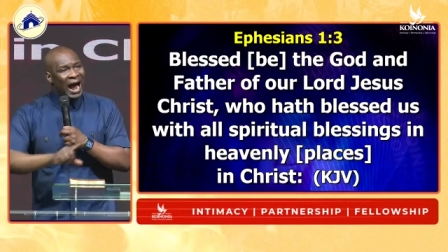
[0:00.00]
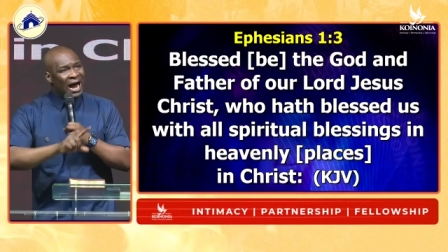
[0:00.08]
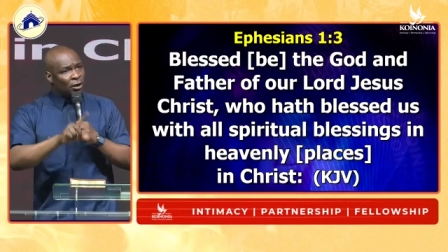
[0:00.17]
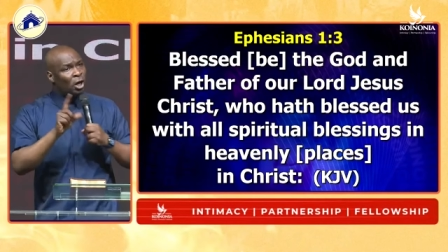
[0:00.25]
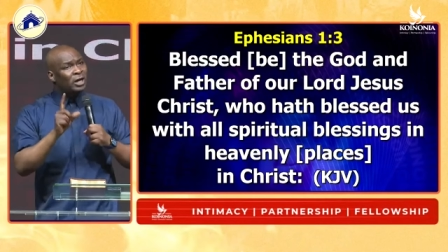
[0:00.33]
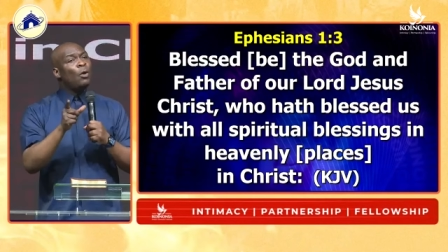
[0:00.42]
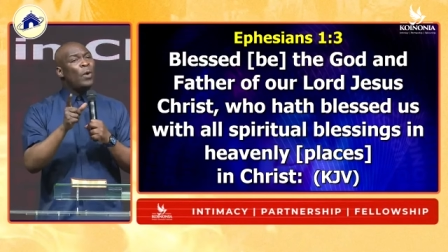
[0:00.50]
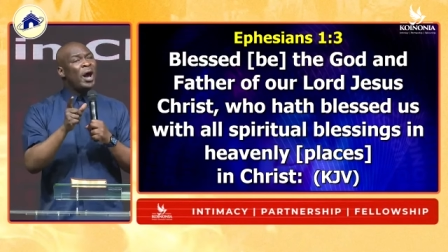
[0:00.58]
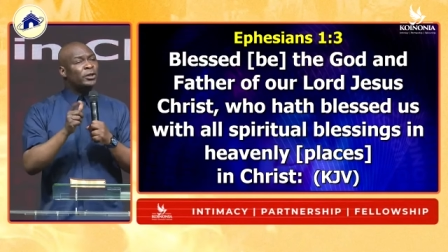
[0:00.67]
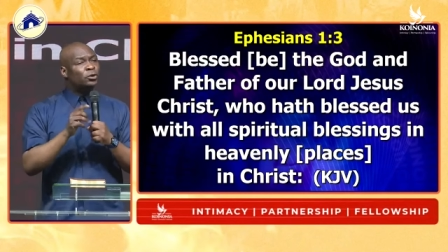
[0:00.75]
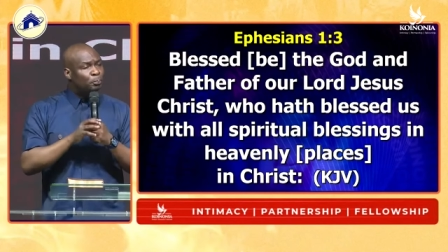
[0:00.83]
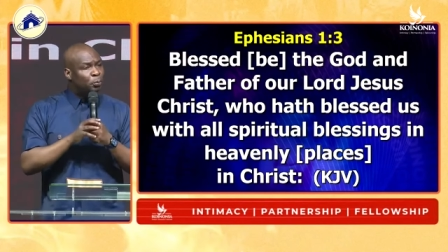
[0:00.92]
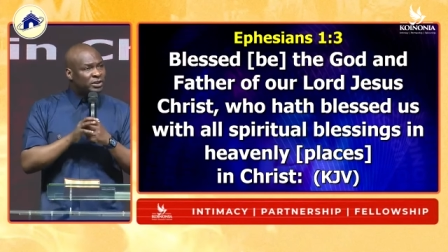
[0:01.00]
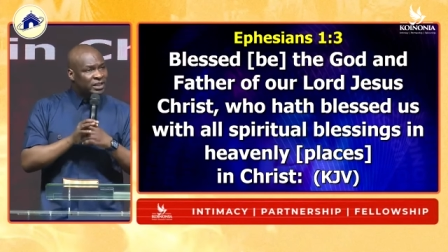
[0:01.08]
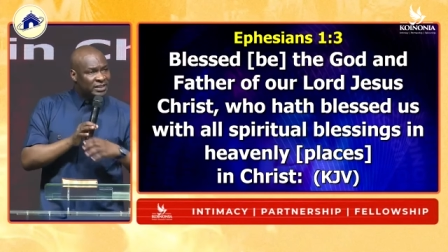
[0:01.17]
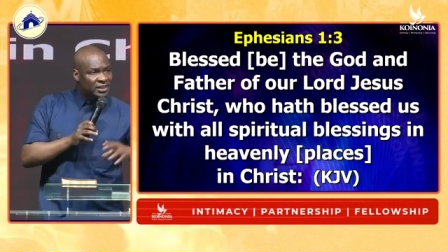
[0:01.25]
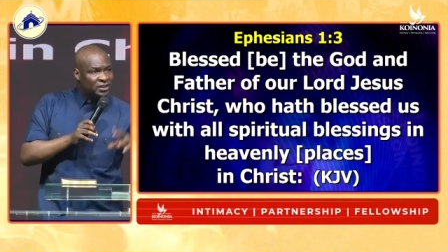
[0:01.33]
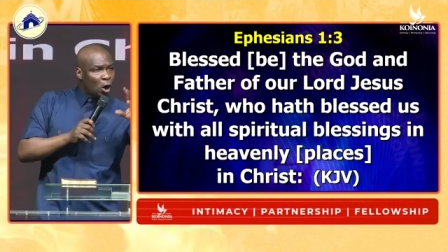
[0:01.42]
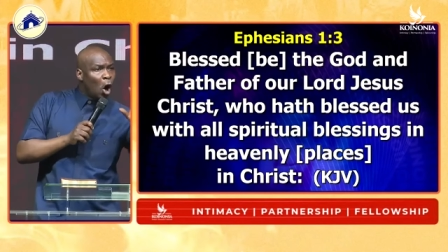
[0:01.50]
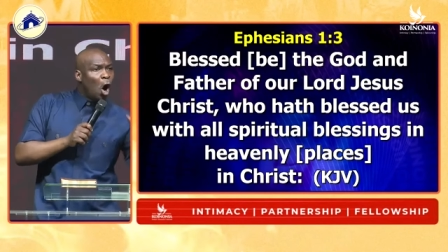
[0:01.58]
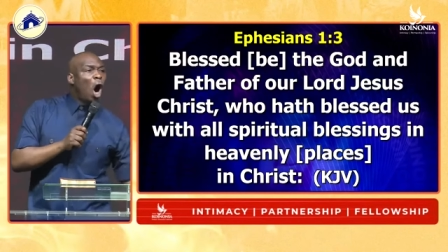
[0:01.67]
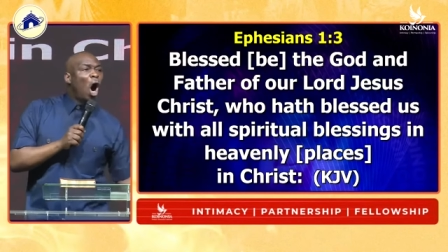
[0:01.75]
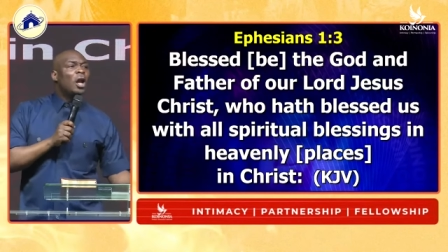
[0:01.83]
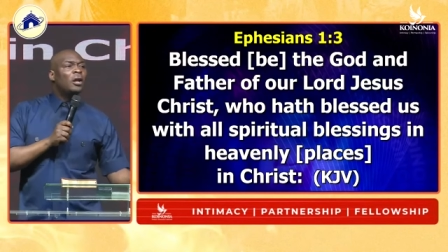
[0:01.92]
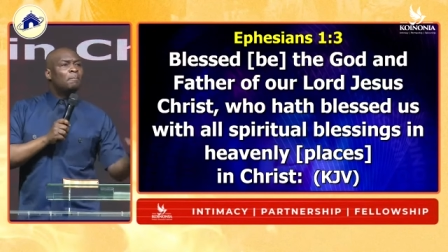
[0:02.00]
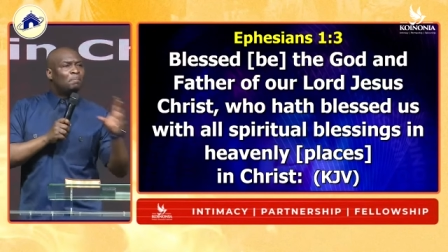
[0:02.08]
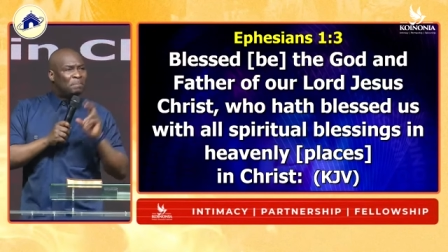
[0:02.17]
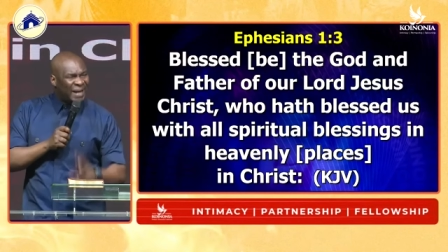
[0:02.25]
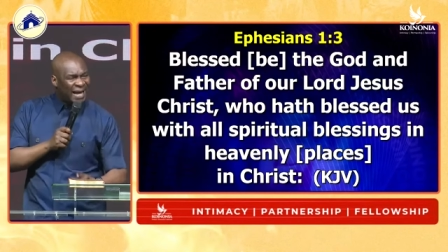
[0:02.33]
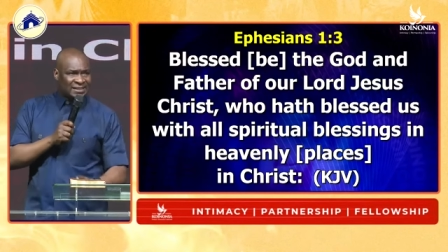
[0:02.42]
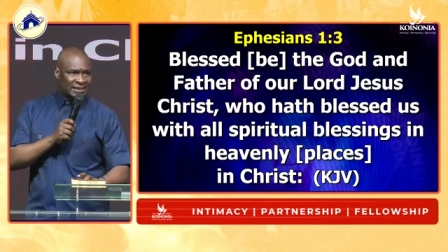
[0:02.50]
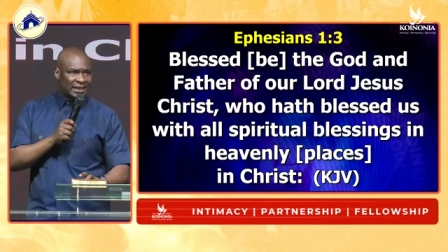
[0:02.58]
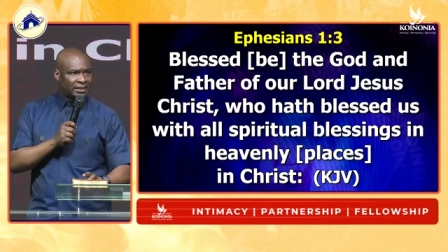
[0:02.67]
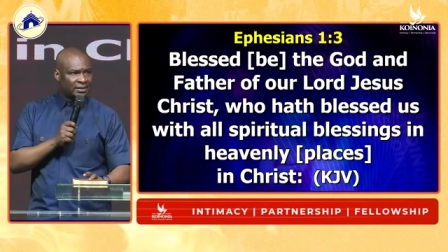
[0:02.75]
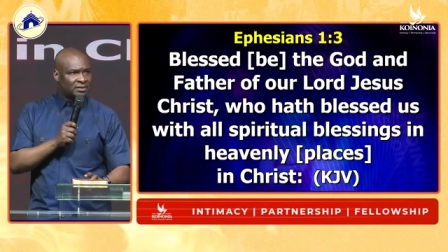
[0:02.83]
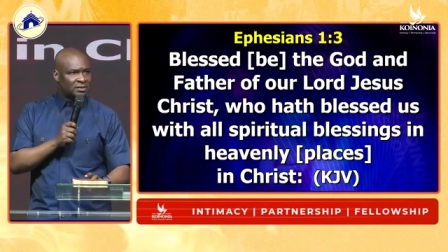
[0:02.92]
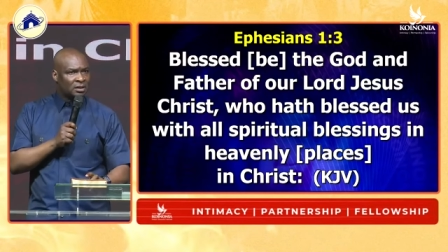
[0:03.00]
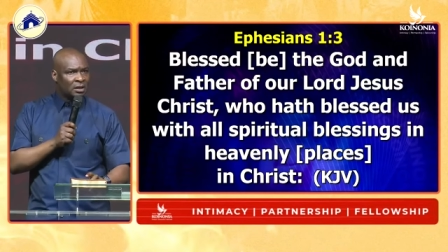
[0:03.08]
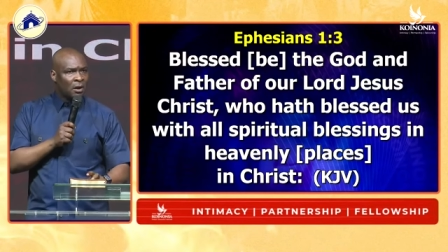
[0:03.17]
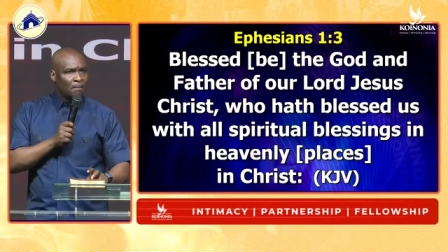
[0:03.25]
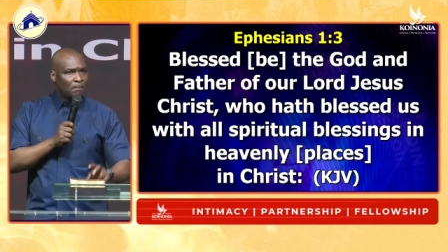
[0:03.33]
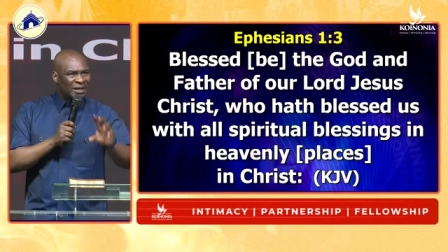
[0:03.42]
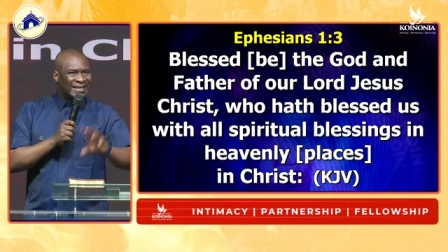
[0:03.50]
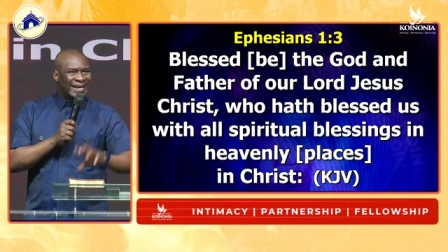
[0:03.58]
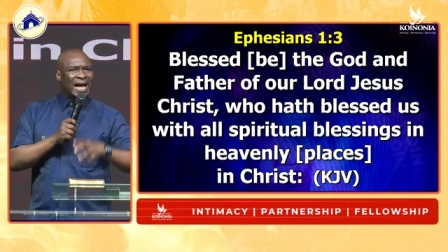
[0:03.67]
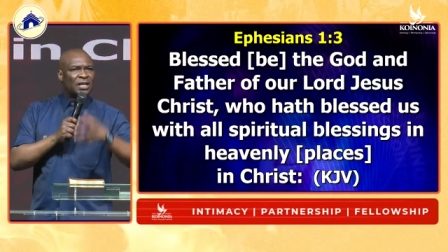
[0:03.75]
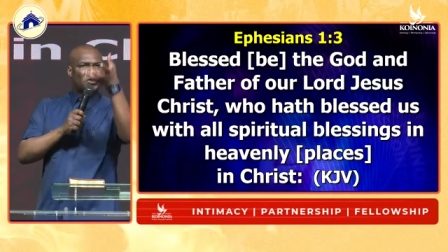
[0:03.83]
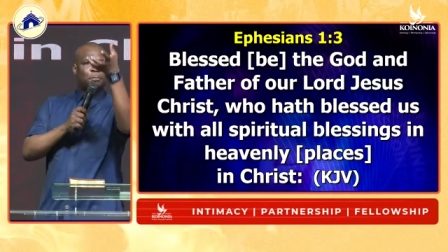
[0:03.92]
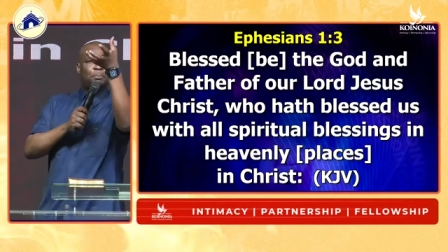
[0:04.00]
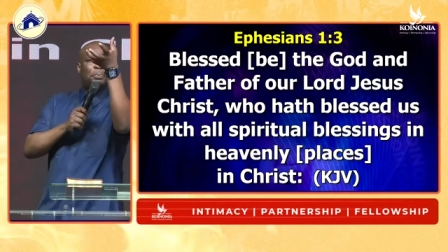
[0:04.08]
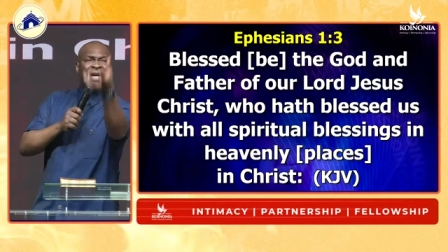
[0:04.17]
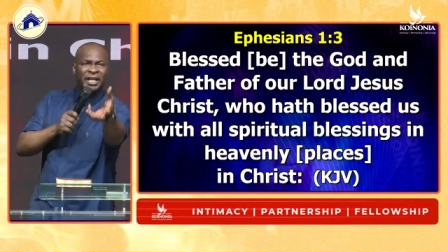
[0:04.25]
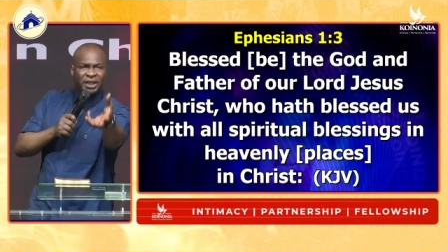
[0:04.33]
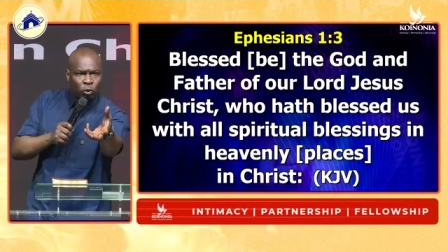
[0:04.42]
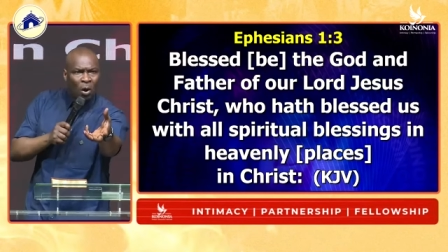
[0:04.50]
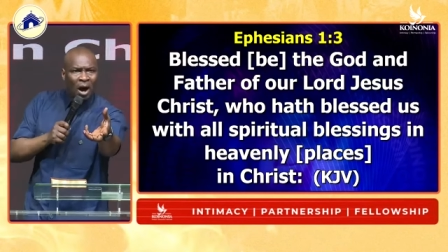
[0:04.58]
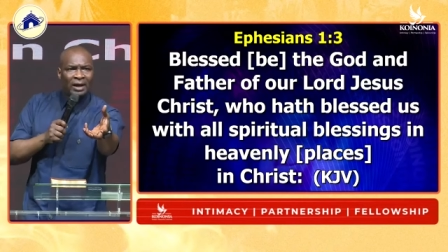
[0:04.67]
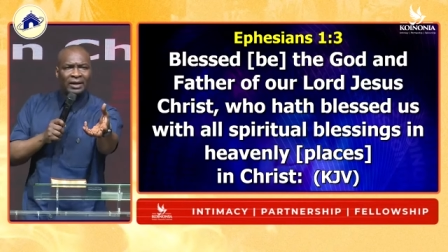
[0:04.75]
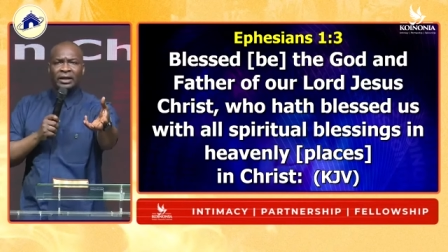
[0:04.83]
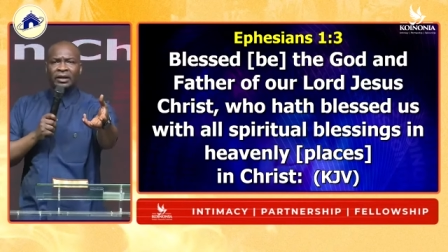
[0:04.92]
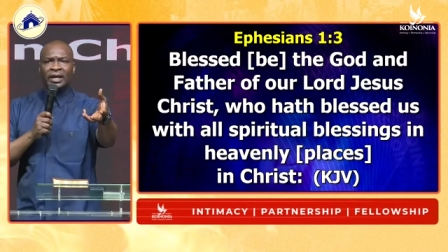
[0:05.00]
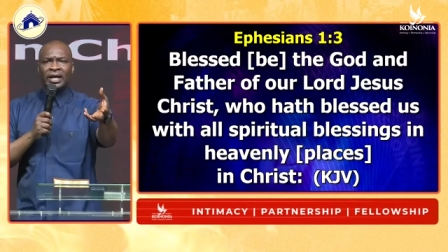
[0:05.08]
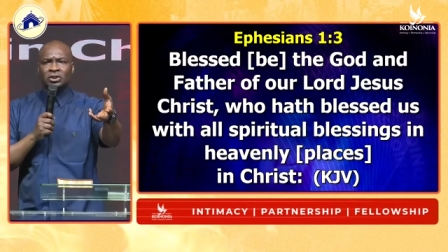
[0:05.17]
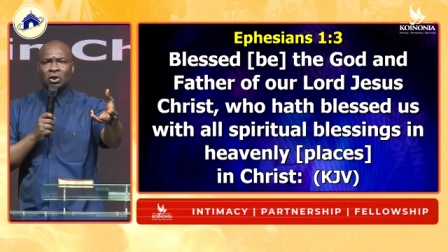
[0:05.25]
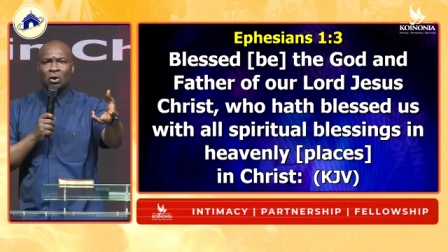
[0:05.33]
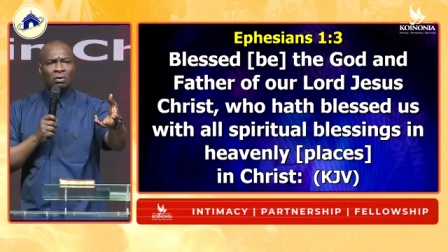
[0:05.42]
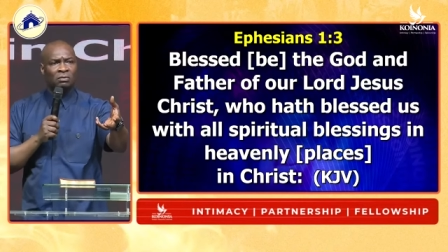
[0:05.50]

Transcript: Another way to put it is all blessings, but they are spiritual in nature.